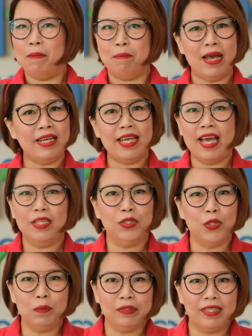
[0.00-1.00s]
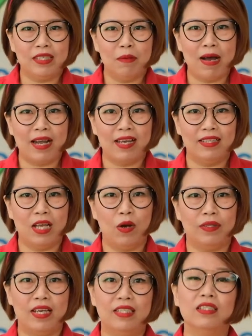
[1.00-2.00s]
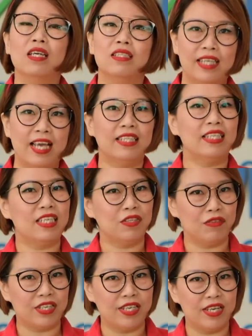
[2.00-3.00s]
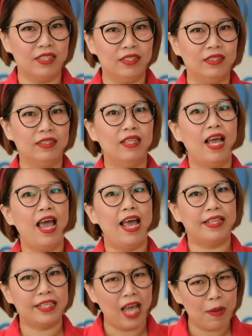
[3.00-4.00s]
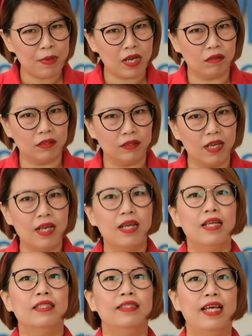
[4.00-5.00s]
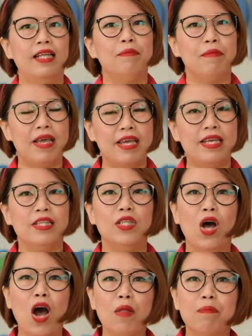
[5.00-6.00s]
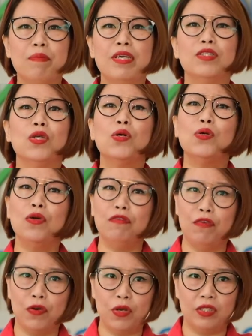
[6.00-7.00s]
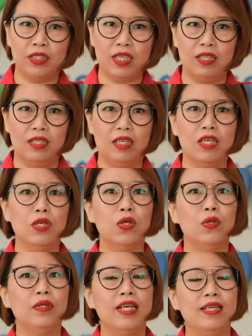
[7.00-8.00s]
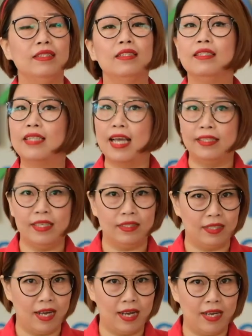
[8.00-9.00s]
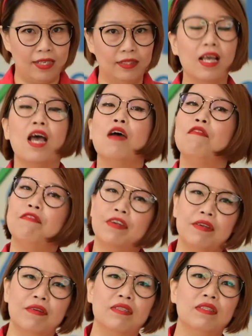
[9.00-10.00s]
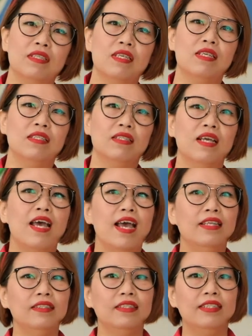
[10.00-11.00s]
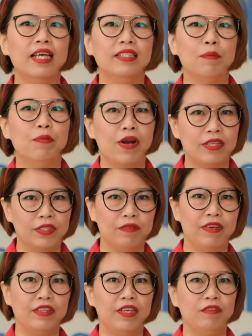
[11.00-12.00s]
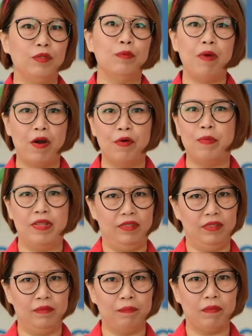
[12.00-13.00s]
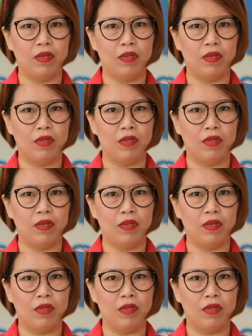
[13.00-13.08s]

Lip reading: many hand soaps in the market nowadays contain ingredients and chemicals that may not be so good for your skin, including synthetic dyes, fragrances, and synthetic preservatives with parabens.